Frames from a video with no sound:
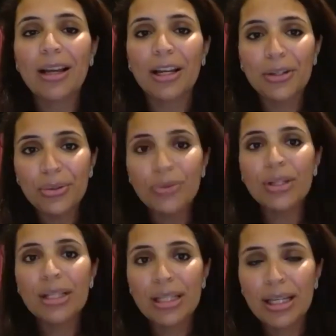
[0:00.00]
I do
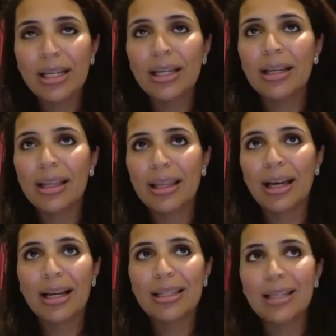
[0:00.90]
see
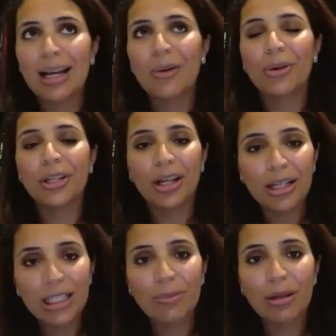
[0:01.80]
that our young
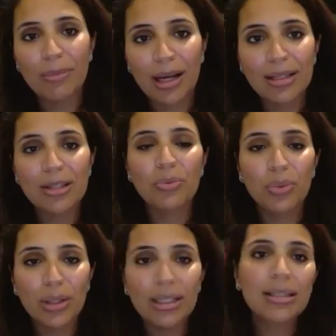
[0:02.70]
diplomats
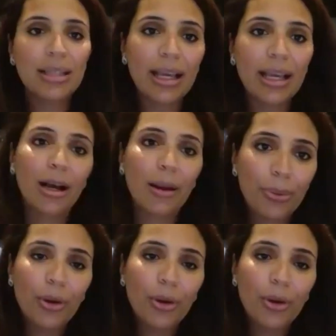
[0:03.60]
will take up